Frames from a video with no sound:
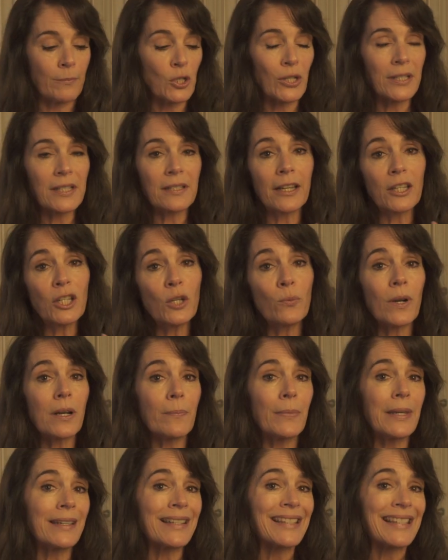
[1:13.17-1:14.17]
Just like you want
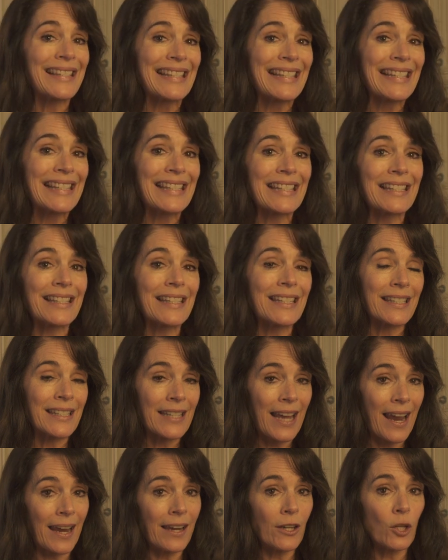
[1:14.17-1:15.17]
to be consistent to
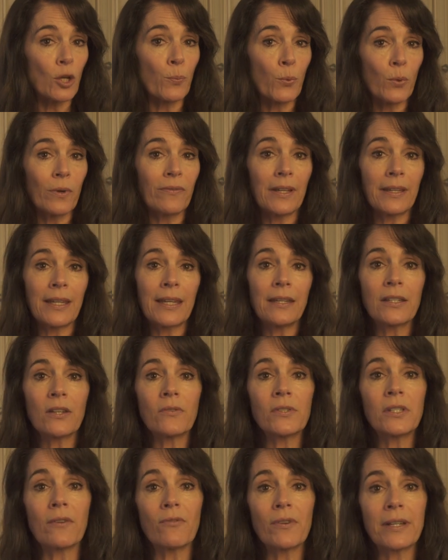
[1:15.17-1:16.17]
take your Pruvit
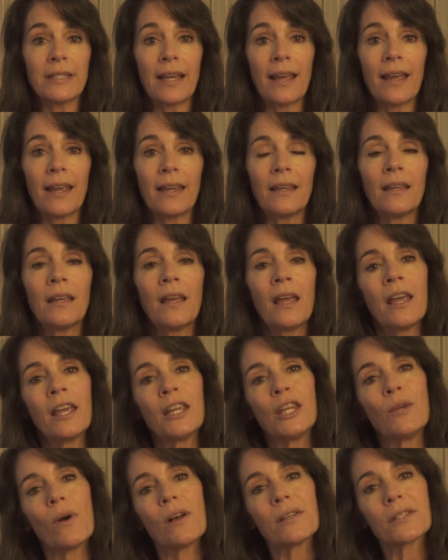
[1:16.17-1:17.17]
ketones every day,
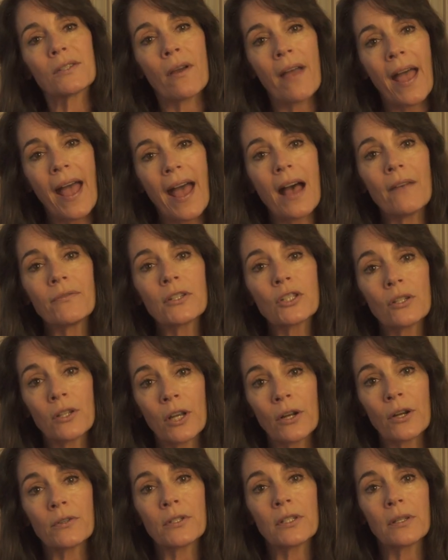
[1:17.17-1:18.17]
you also have to
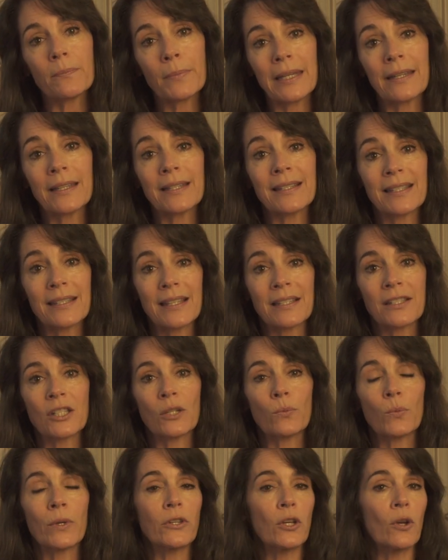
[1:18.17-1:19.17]
learn to be
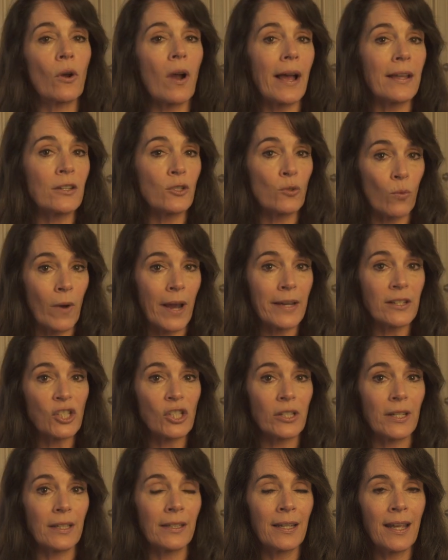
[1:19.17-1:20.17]
consistent with your
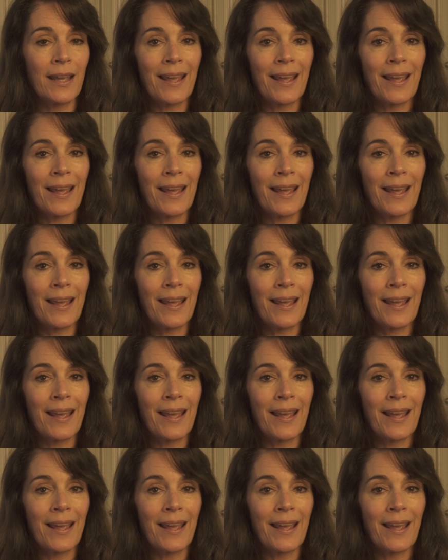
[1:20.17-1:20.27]
hydration.